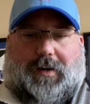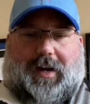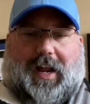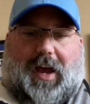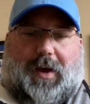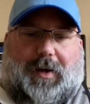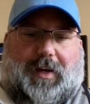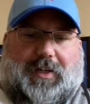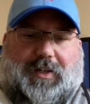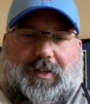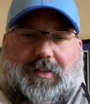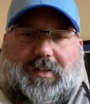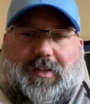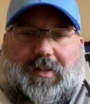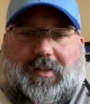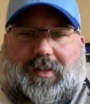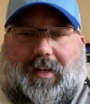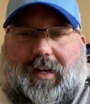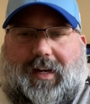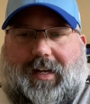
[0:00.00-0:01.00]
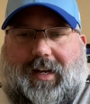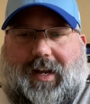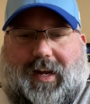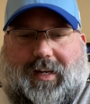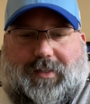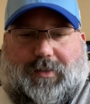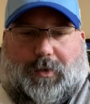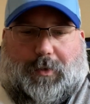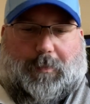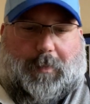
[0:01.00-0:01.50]
Now he just looks like a
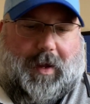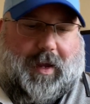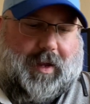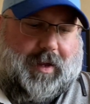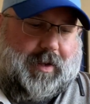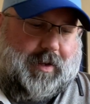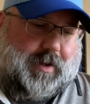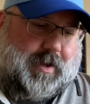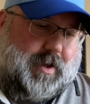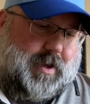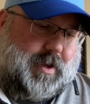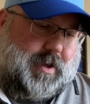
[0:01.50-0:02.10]
nice old man.